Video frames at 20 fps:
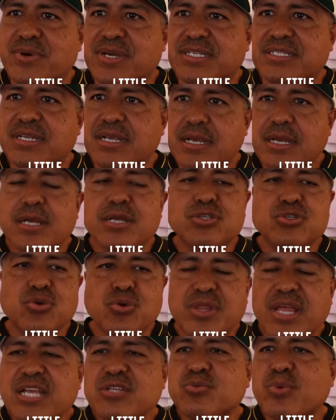U.S. So
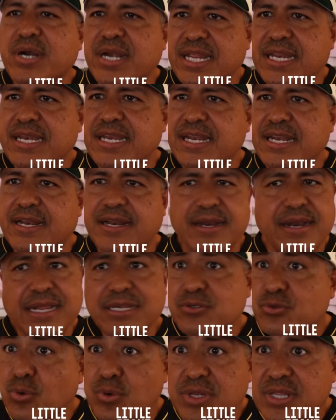that's what he needed. I
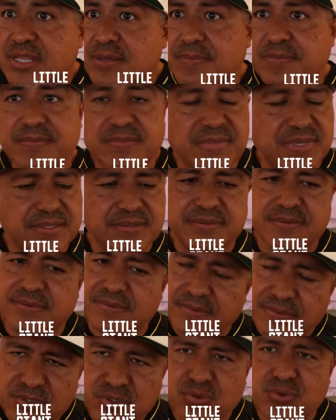told him,
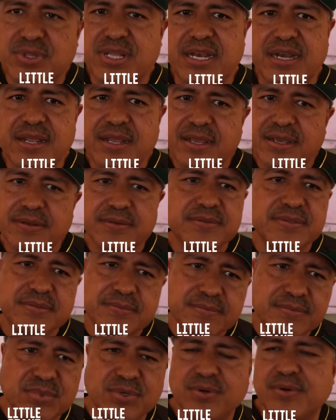do that.
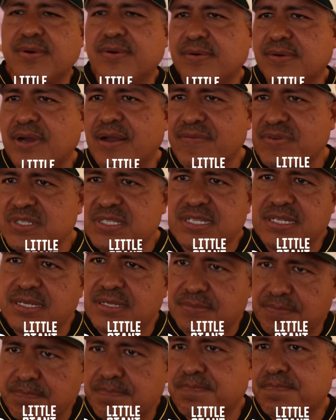You know,
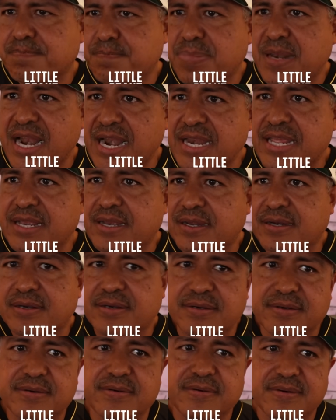obviously planning
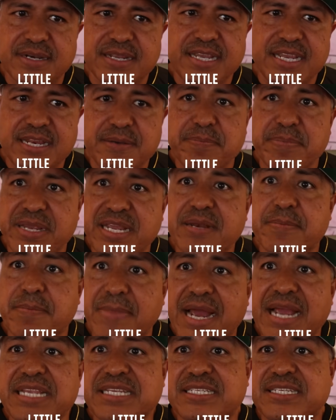on it being
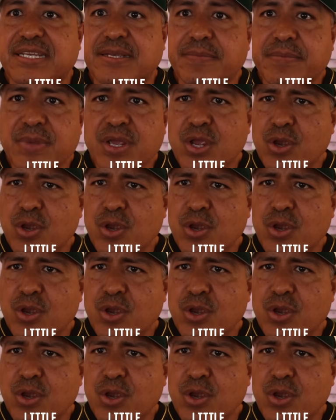my gym,